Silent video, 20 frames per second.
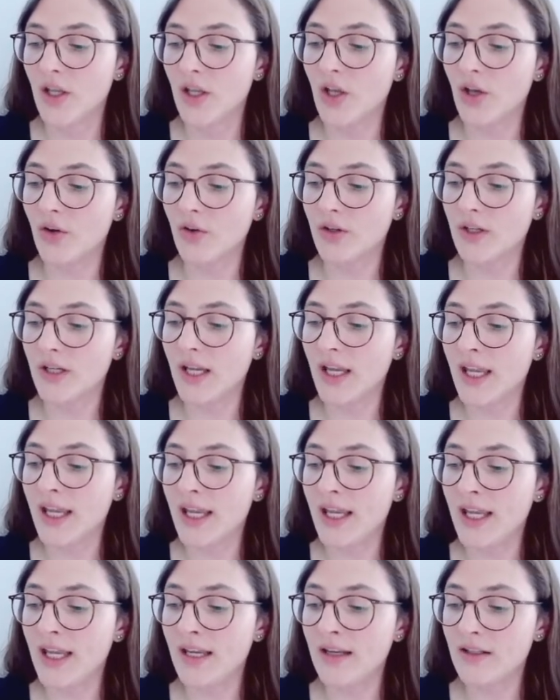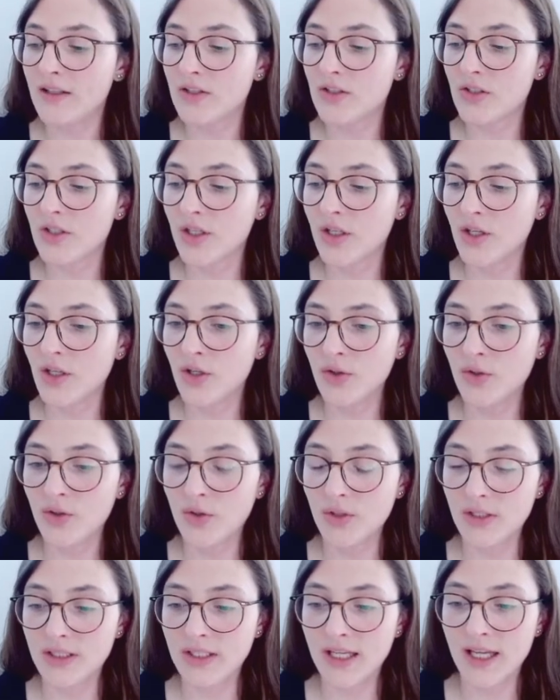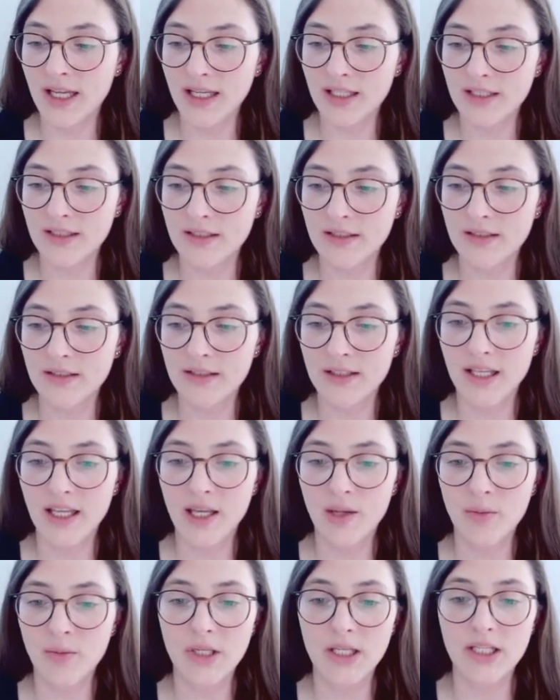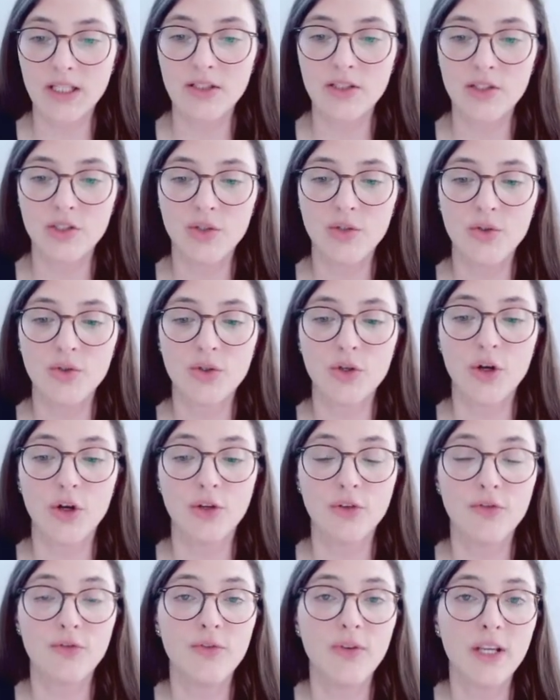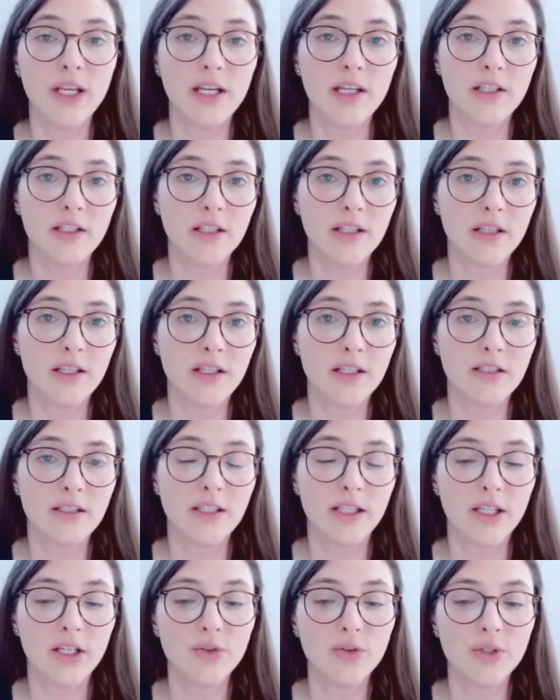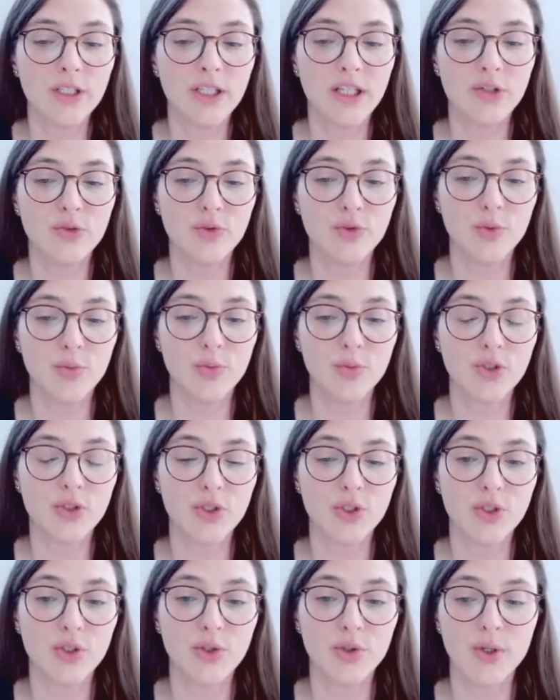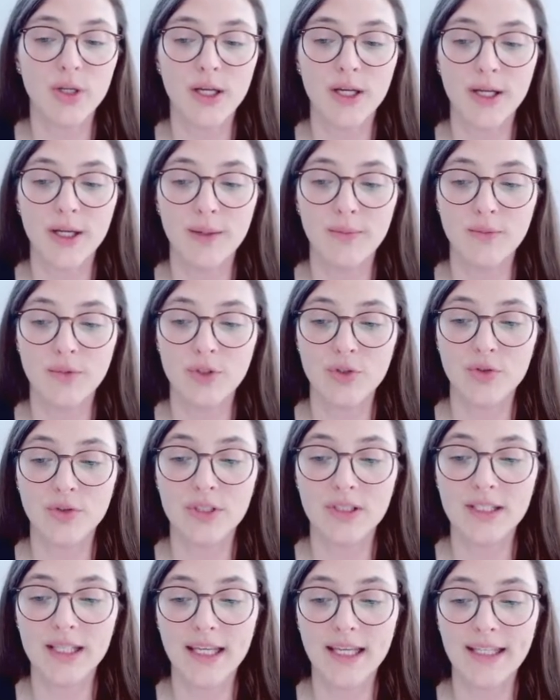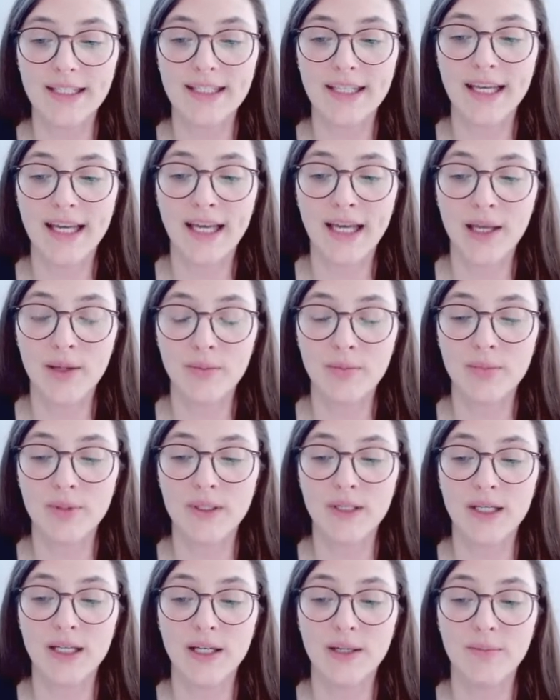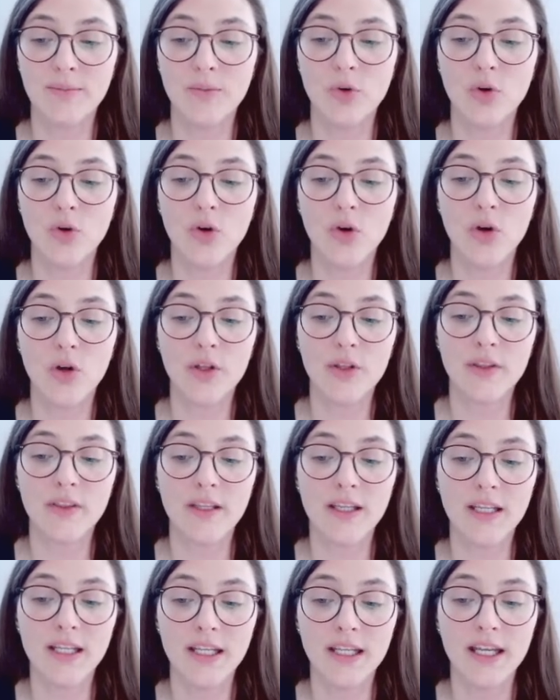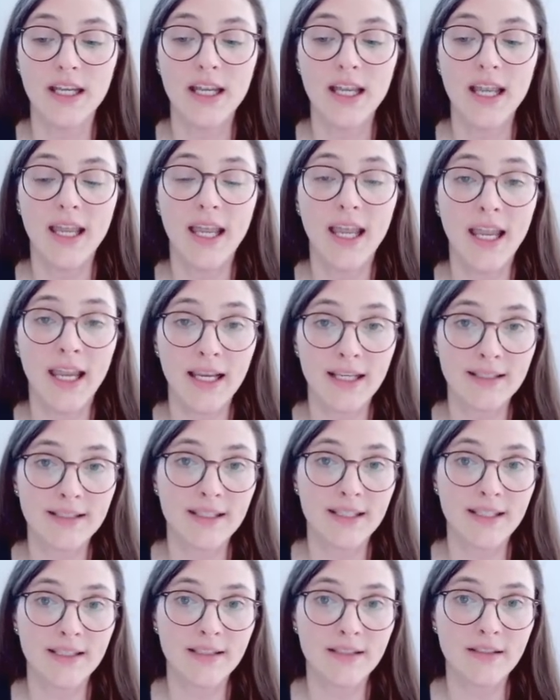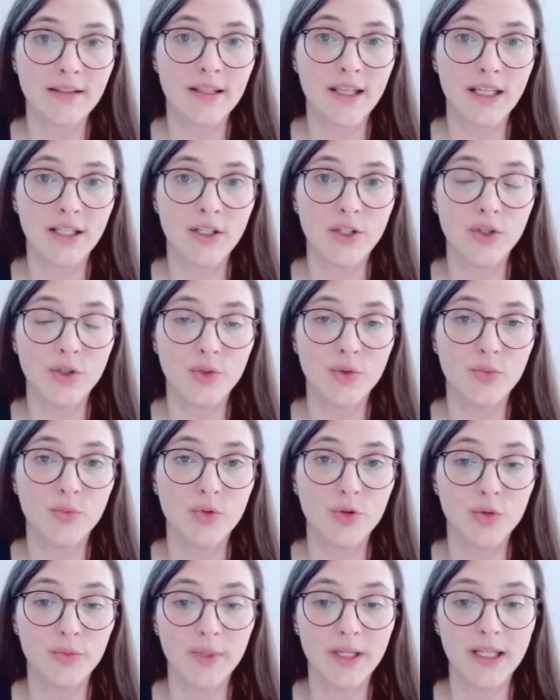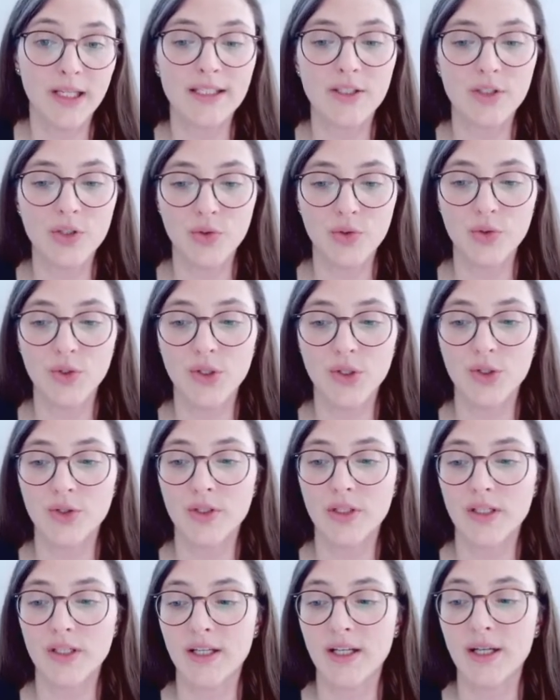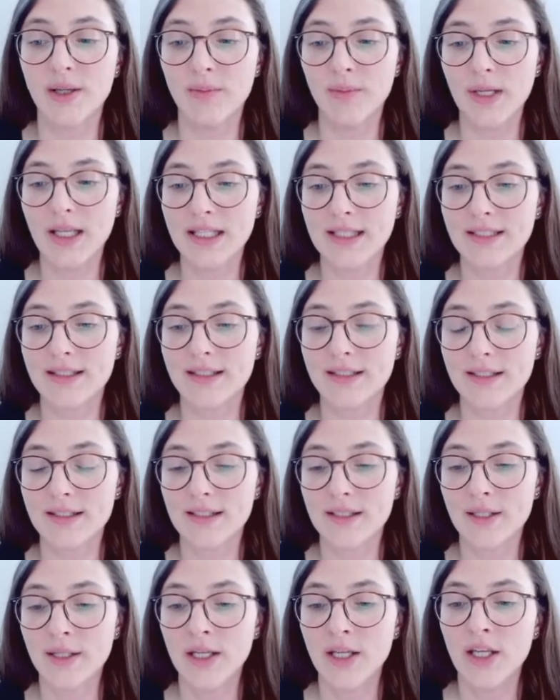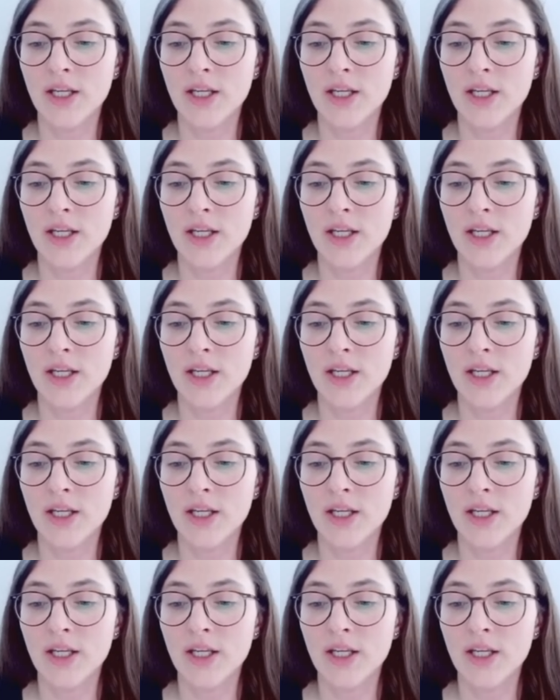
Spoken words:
Okay, so next step is to configure the security group. So to set up all the access that you permit to your instance.